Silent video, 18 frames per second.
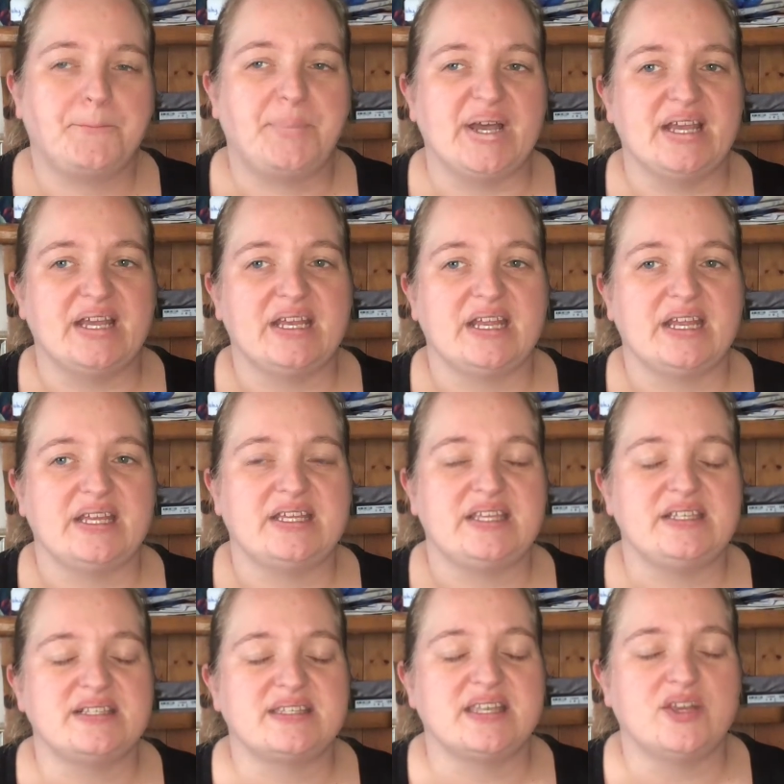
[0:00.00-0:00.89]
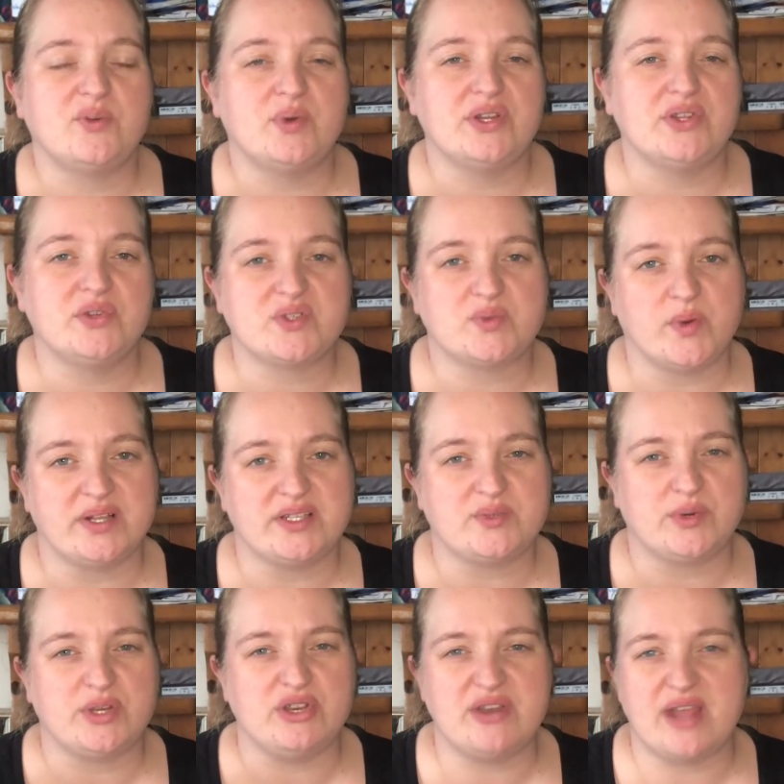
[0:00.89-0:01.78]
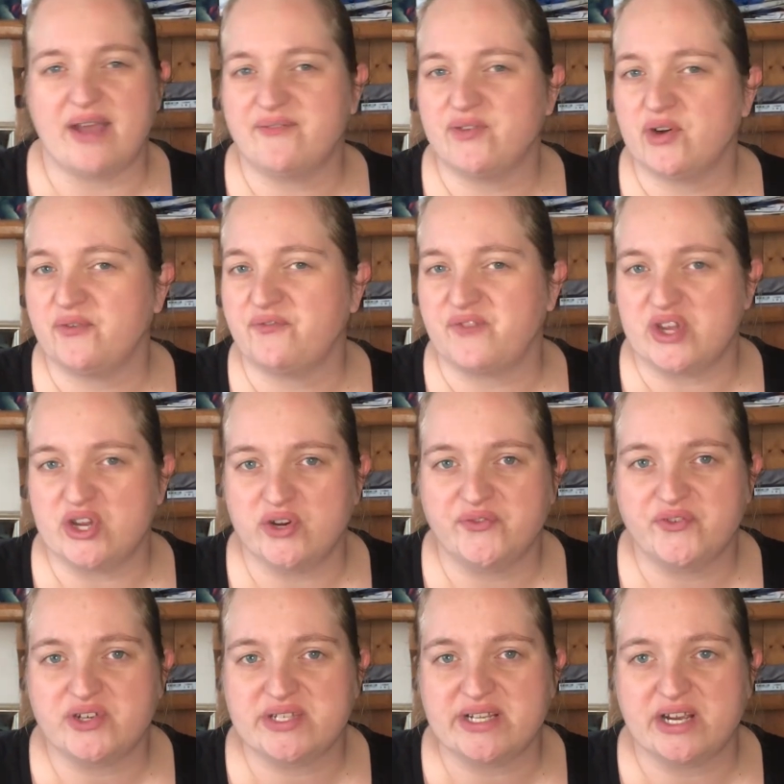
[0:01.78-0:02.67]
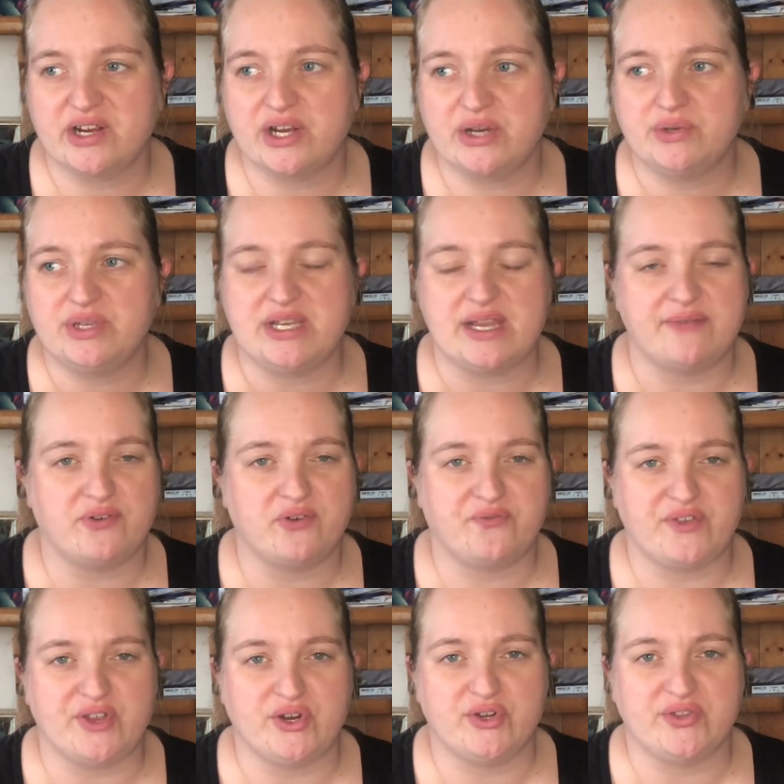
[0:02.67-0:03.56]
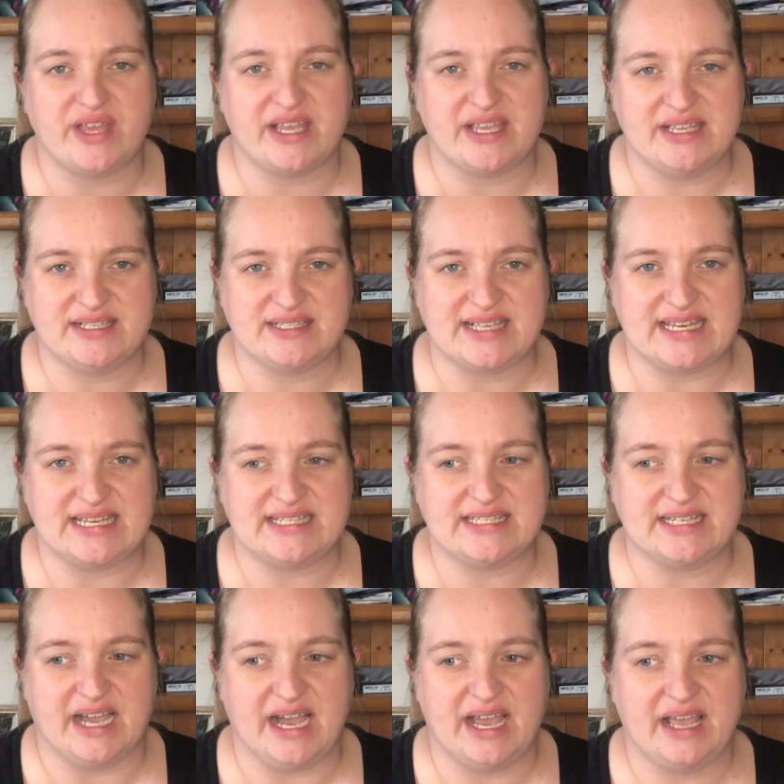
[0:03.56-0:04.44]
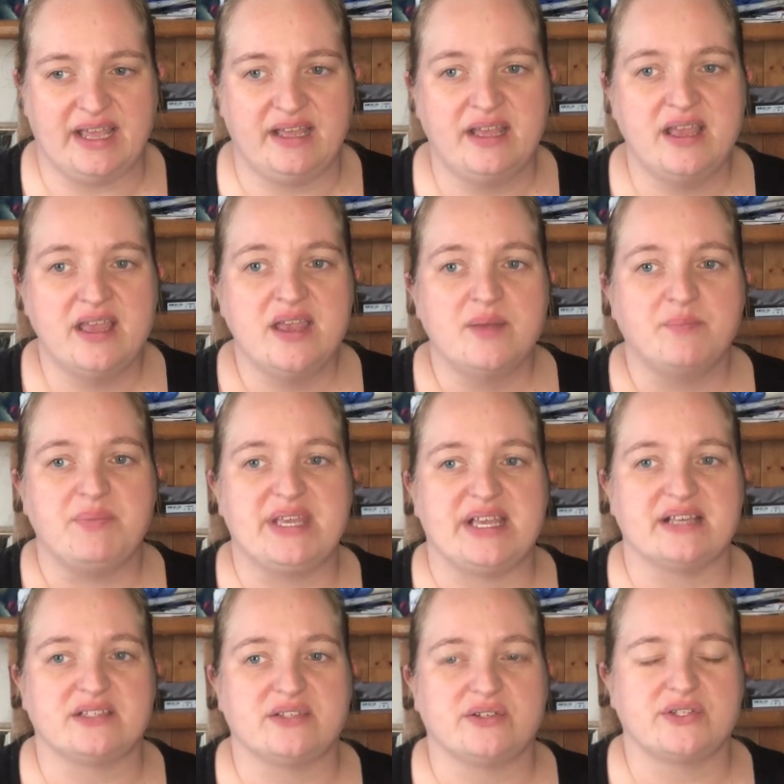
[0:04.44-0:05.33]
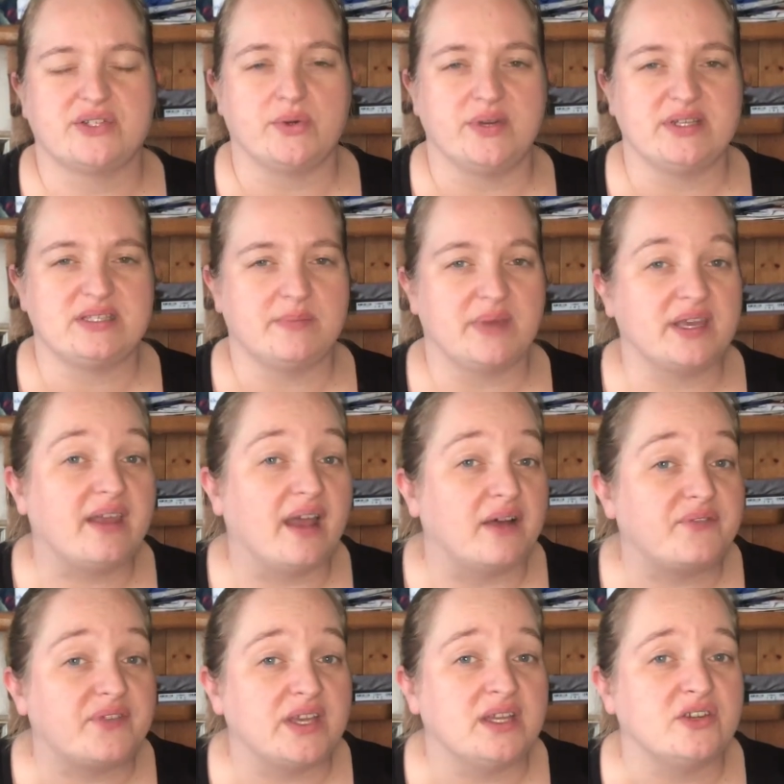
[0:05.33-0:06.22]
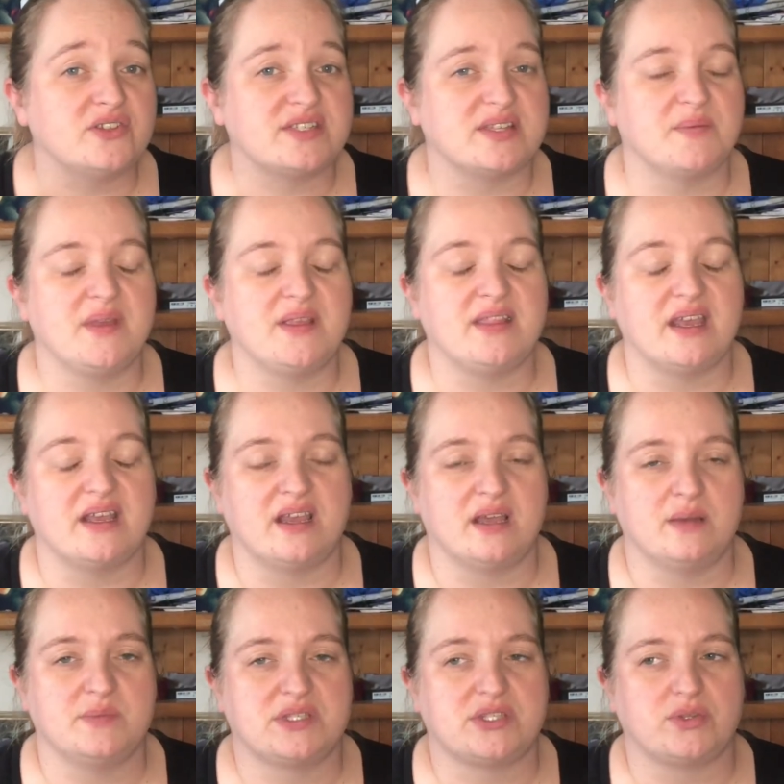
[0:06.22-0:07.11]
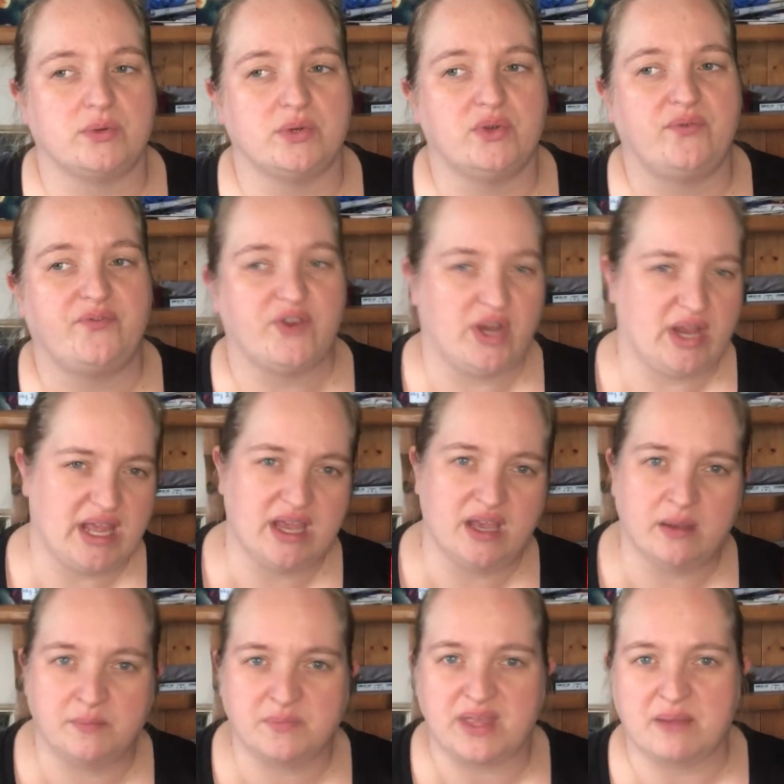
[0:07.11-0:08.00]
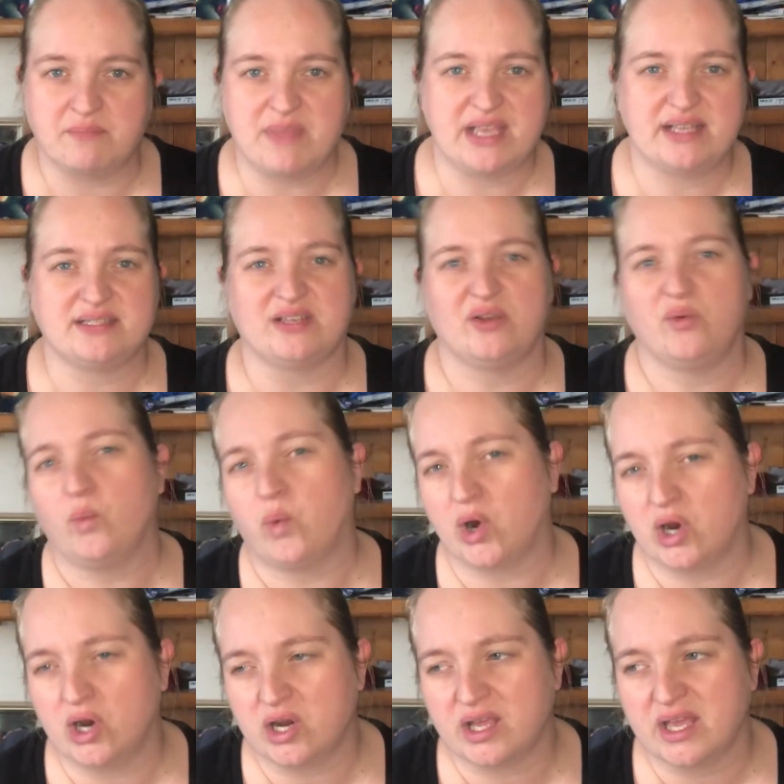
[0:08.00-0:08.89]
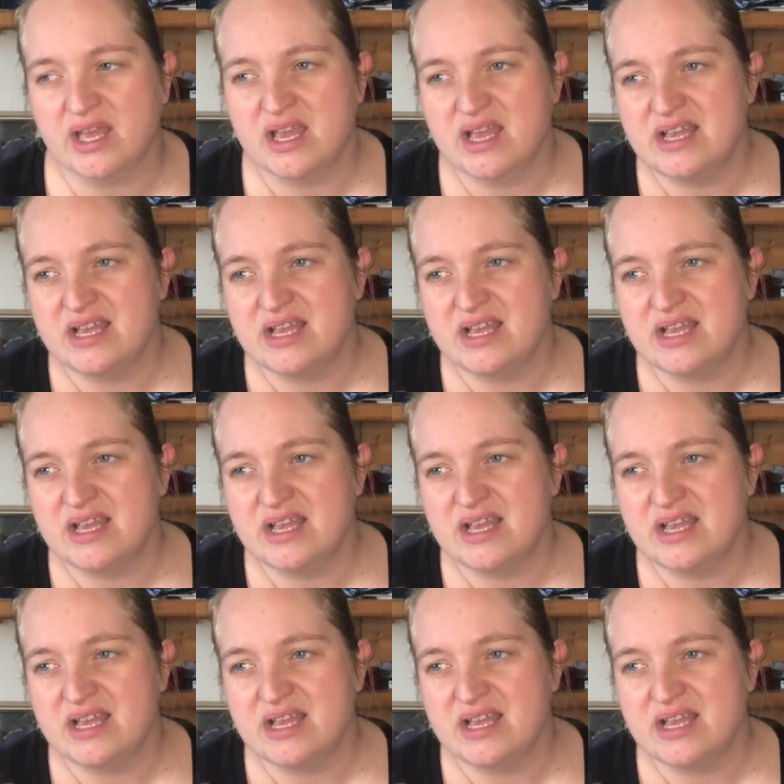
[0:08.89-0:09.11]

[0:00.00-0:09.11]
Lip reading: But he's like one of those ones where you never fear for Darrow. You never fear that he's going to die, because there's always a MacGuffin or something that comes through for him that makes it work.